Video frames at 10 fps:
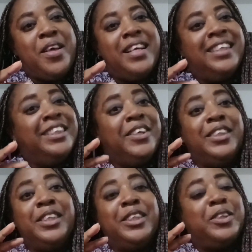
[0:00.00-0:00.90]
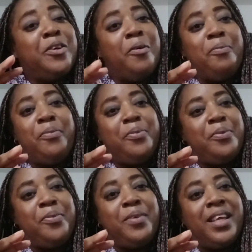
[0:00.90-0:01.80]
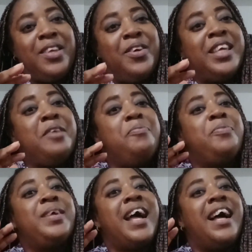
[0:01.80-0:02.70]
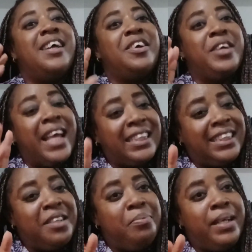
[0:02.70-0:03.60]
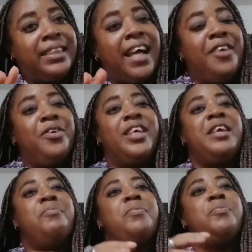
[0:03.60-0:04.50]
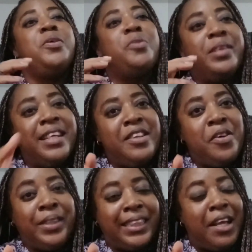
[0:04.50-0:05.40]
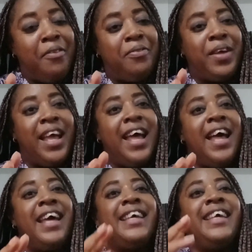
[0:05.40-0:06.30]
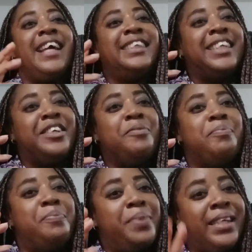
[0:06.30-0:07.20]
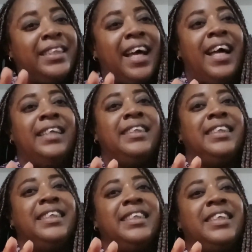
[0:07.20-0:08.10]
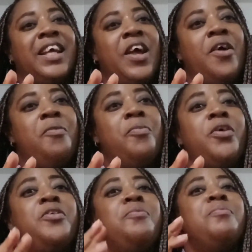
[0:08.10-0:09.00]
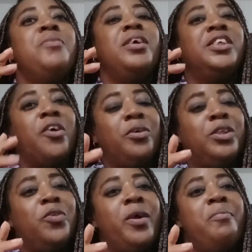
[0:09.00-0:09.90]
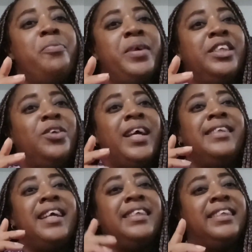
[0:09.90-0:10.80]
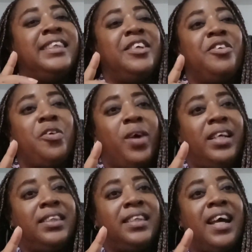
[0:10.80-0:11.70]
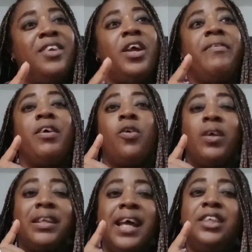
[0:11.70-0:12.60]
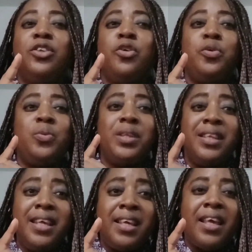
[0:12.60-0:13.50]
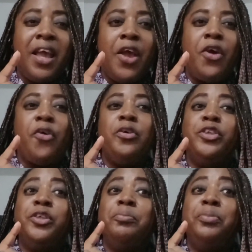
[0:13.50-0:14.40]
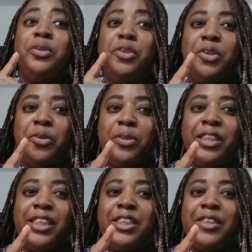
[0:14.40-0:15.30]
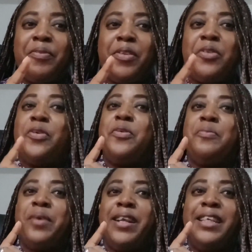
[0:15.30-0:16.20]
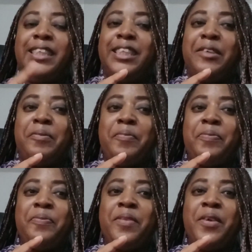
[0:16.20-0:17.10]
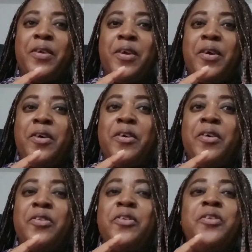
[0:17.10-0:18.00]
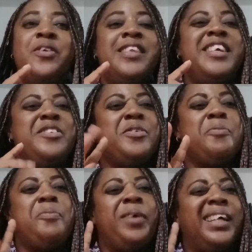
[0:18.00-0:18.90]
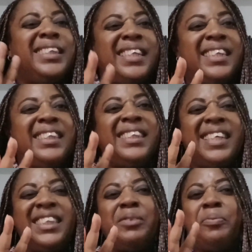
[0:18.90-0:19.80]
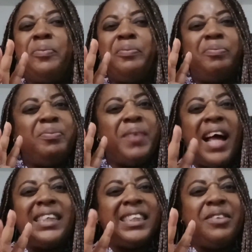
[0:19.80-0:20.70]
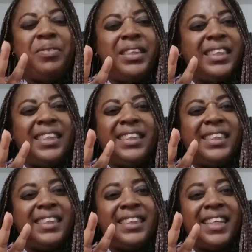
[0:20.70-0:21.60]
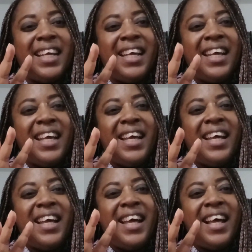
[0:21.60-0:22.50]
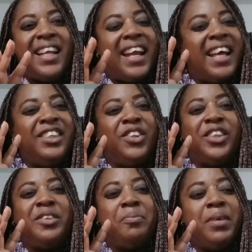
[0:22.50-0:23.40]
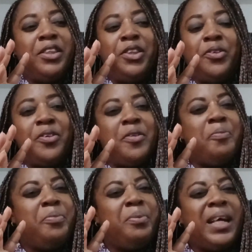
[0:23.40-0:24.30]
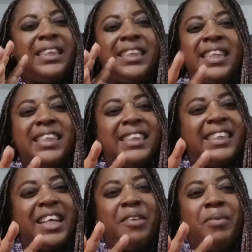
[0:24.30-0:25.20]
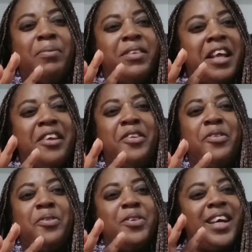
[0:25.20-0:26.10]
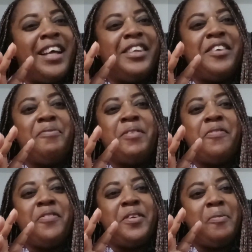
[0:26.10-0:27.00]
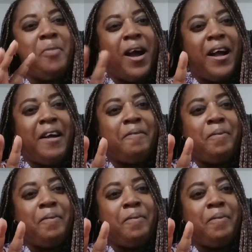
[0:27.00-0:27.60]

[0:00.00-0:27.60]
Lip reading: It doesn't stop. You keep getting better, you keep building yourself, getting better at it. But you must also embrace your identity in Christ and recognize your unique contributions to humanity. So you need to practice these activities that I just mentioned. Practice them. I'm telling you, you can give me feedback.